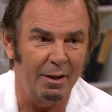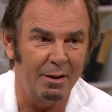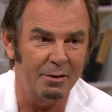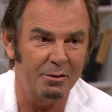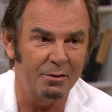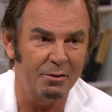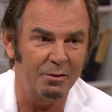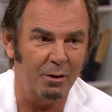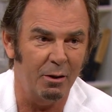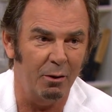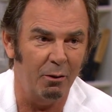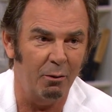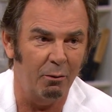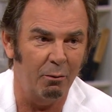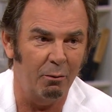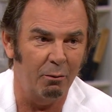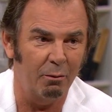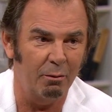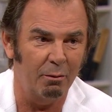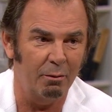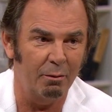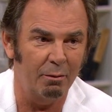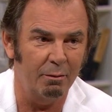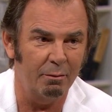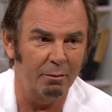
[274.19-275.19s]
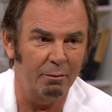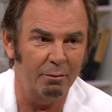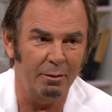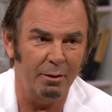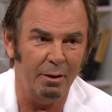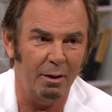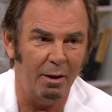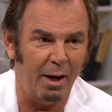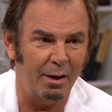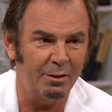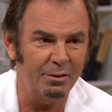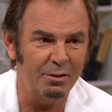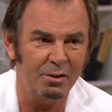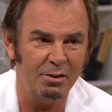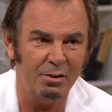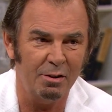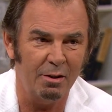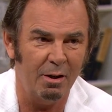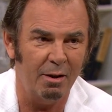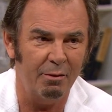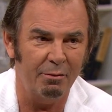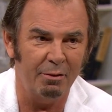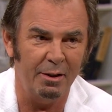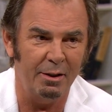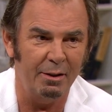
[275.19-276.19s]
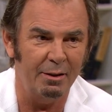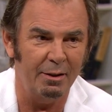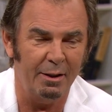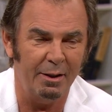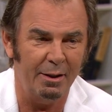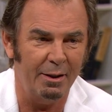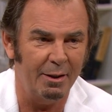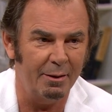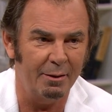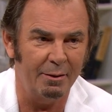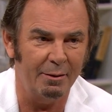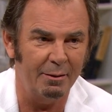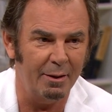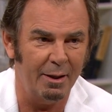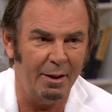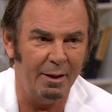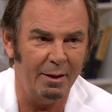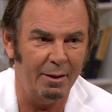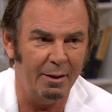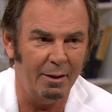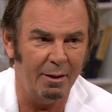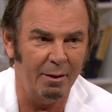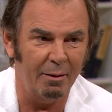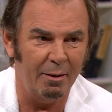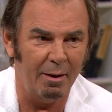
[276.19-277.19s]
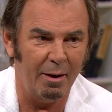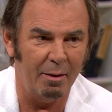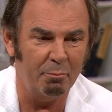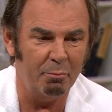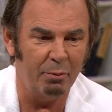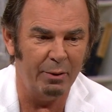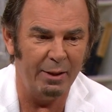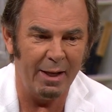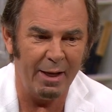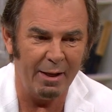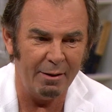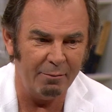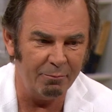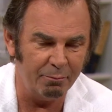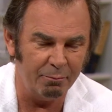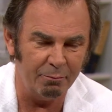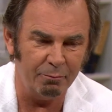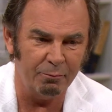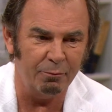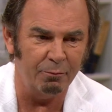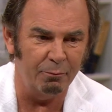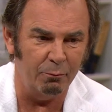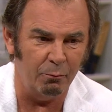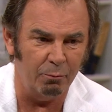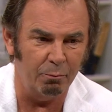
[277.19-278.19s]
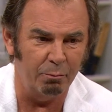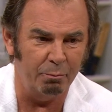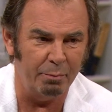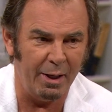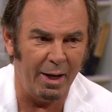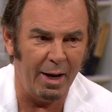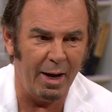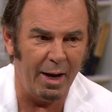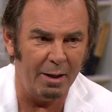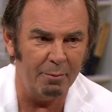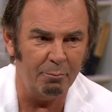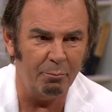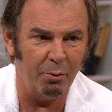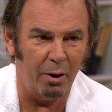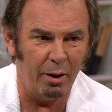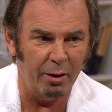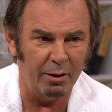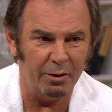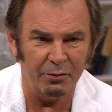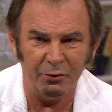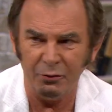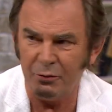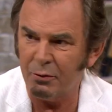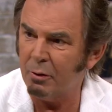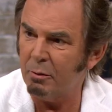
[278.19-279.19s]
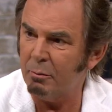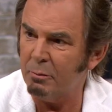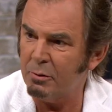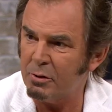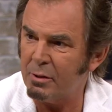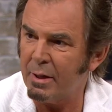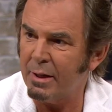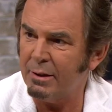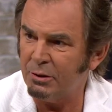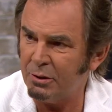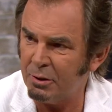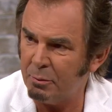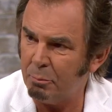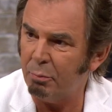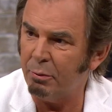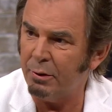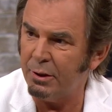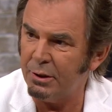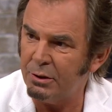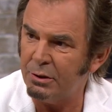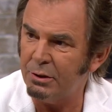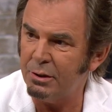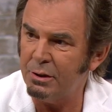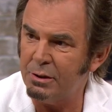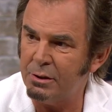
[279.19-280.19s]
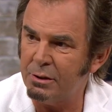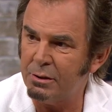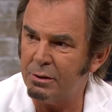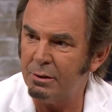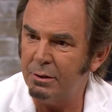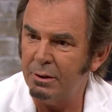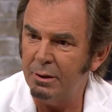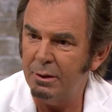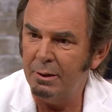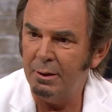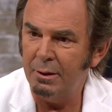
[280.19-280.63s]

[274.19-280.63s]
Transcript: So, you know, I just love it, and I play behind Paula's sermons as she preaches.